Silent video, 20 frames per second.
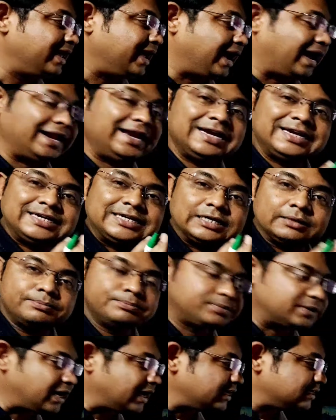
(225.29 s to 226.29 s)
and it
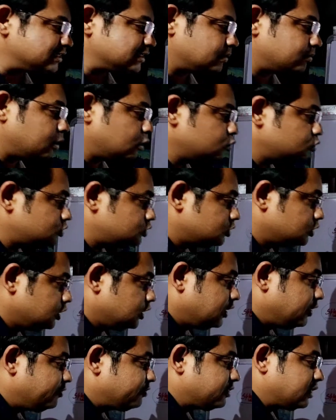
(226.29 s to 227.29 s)
comprises about
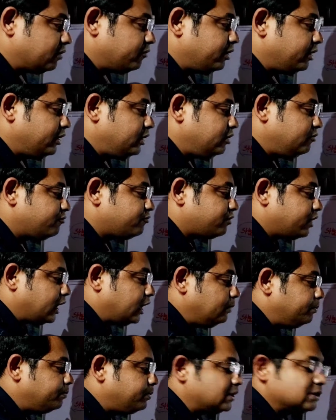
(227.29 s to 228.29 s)

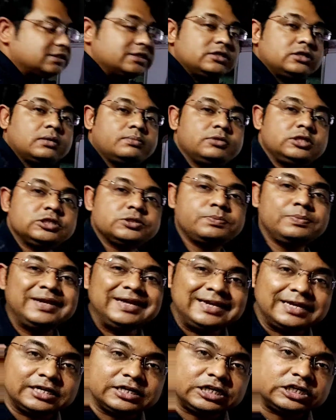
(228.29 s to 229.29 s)
75% of the
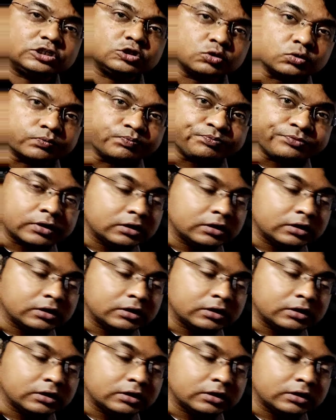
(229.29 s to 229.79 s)
splenic tissue,